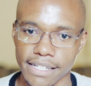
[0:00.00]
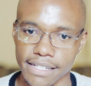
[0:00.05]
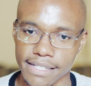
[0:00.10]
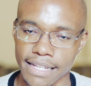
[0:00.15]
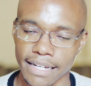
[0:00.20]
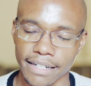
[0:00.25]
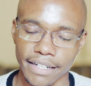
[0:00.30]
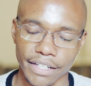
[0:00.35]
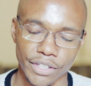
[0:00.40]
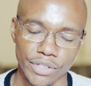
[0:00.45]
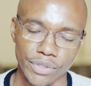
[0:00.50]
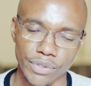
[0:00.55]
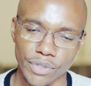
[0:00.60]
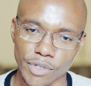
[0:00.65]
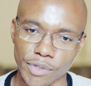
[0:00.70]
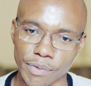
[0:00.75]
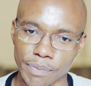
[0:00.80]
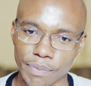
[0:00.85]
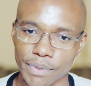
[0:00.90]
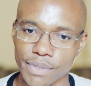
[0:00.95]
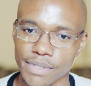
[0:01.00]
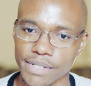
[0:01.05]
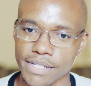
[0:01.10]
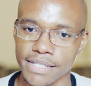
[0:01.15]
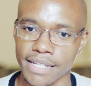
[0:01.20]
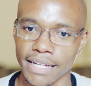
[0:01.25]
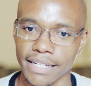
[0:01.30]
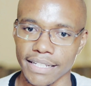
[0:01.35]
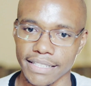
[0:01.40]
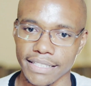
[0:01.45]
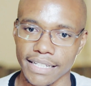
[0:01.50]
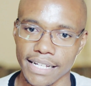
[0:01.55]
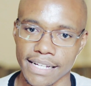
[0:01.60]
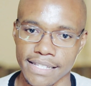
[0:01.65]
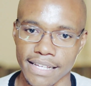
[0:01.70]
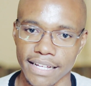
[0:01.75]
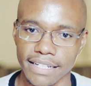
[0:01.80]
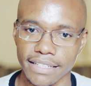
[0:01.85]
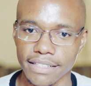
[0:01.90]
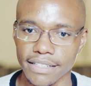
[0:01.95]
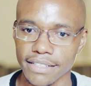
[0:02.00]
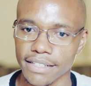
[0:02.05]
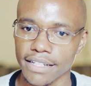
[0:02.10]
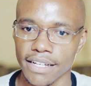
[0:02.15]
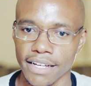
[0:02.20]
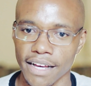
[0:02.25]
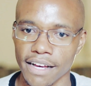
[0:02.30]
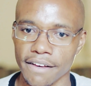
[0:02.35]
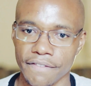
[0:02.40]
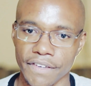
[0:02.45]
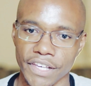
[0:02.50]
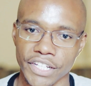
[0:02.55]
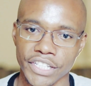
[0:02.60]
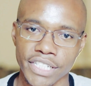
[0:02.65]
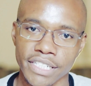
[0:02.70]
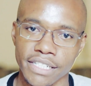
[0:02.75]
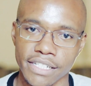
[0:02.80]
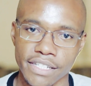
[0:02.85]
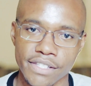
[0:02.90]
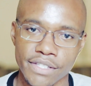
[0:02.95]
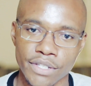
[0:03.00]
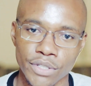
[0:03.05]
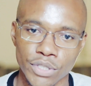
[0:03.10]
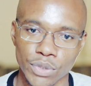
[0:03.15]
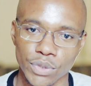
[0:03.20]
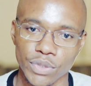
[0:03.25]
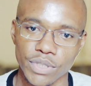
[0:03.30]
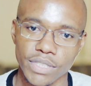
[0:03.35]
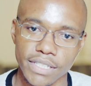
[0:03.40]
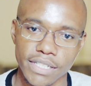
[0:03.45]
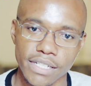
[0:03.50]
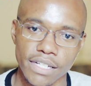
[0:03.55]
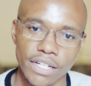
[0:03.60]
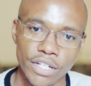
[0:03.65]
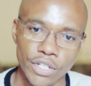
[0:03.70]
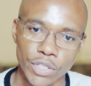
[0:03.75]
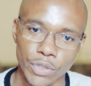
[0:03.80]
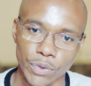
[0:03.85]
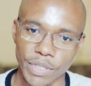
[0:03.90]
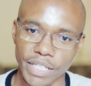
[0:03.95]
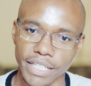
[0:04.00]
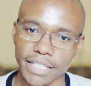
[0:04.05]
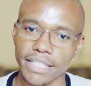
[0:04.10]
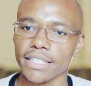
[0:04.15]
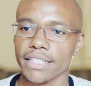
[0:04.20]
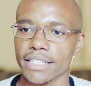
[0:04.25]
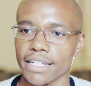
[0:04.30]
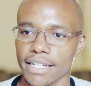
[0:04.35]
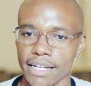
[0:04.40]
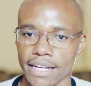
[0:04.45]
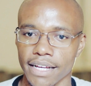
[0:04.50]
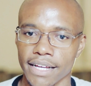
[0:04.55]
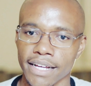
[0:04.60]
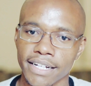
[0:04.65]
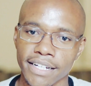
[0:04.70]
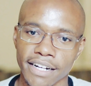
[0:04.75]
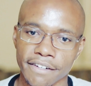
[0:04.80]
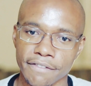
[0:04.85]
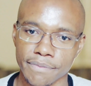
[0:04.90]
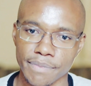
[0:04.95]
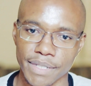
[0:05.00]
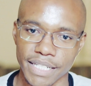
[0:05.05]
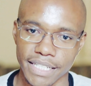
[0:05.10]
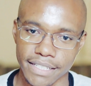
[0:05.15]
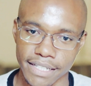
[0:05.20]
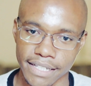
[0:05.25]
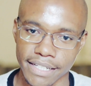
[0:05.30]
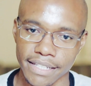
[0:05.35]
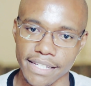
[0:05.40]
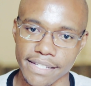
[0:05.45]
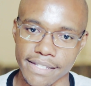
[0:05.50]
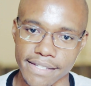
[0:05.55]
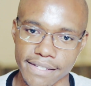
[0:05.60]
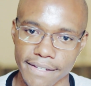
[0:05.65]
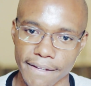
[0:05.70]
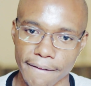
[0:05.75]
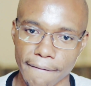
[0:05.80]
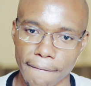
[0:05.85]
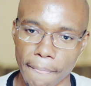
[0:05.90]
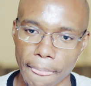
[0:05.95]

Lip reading: studying in Europe, studying in Kazan Aviation Institute, doing aircraft maintenance.